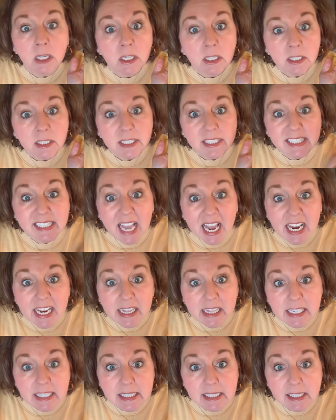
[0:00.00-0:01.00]

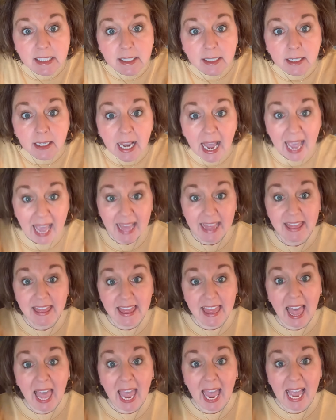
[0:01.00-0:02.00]
Silence! At
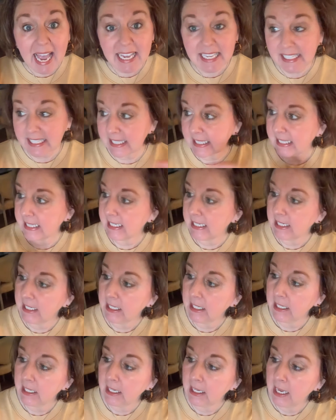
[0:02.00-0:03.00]
last!
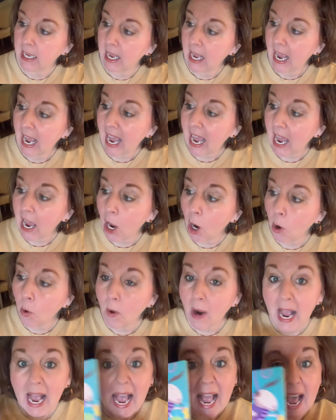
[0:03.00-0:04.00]

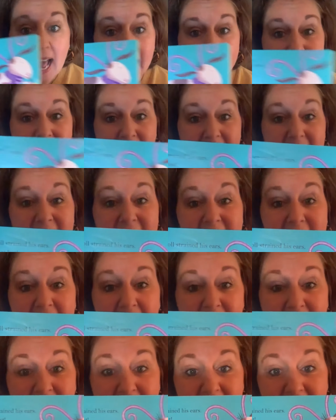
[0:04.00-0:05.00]
How had they done
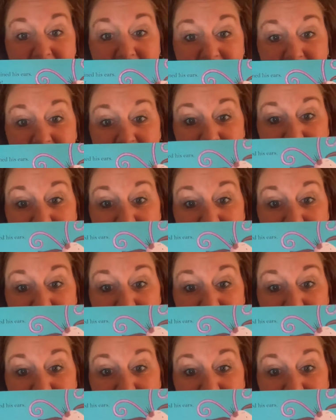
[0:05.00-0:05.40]
it?